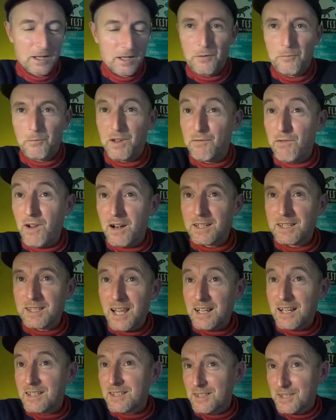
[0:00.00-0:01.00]
be very
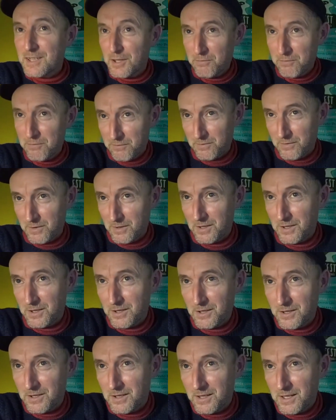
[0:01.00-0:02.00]
sensitive
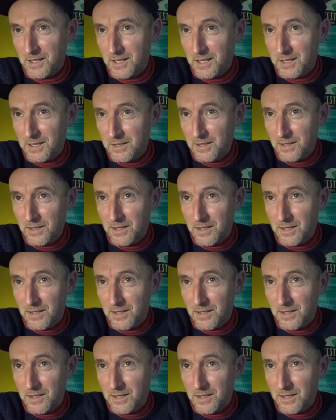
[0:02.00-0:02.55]
in